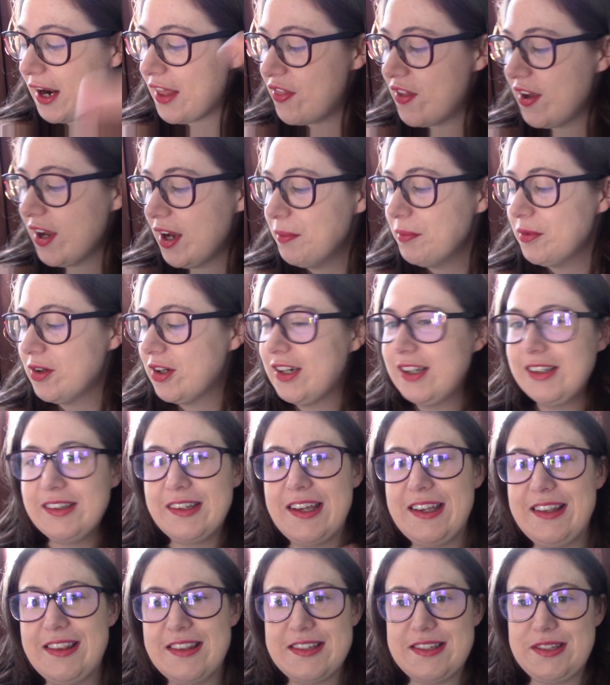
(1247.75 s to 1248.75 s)
think I'm gonna
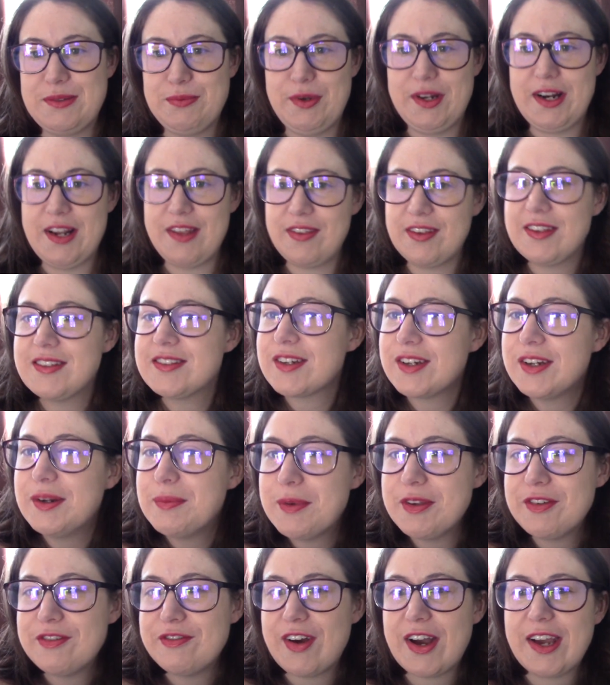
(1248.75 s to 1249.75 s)
like this one. I think it's gonna
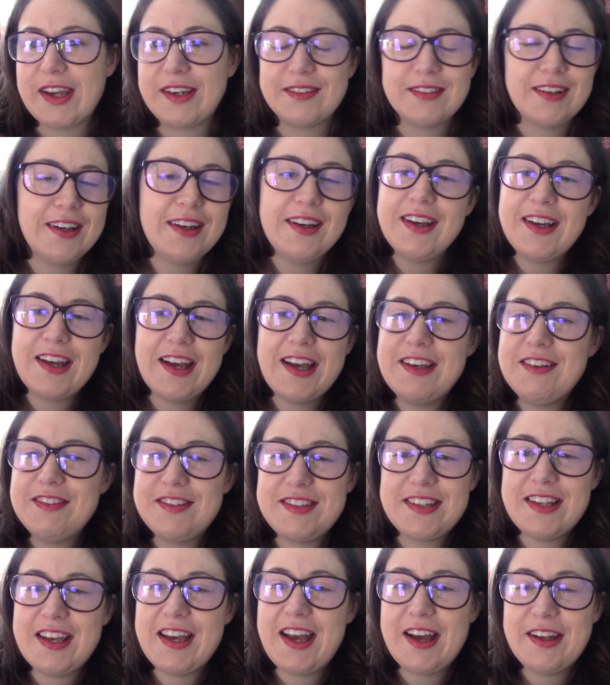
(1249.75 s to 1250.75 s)
be fine.
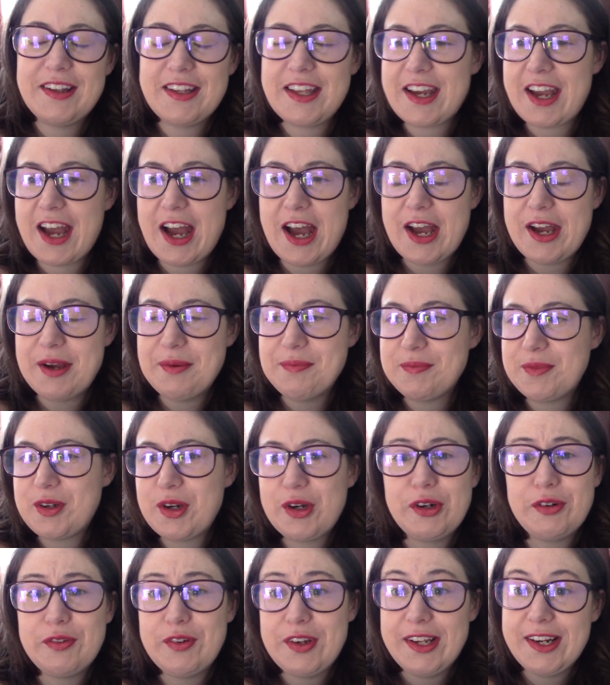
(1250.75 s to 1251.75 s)
It's uh, like I'm
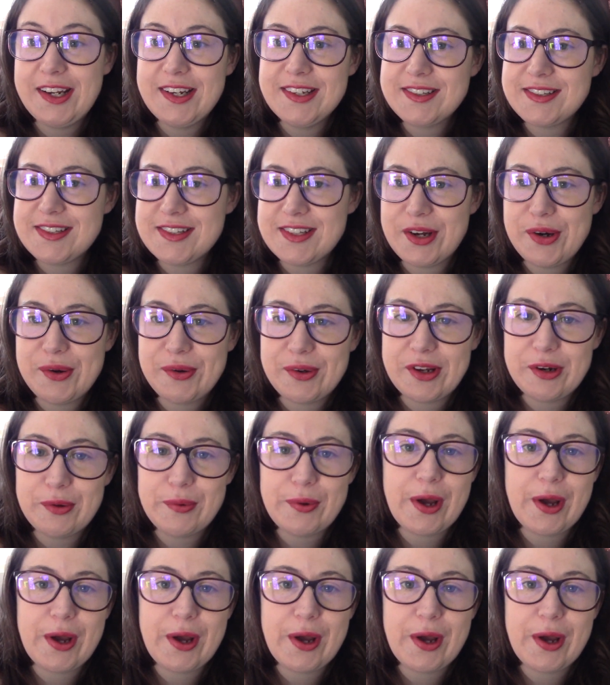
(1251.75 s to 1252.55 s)
gonna read it. So here we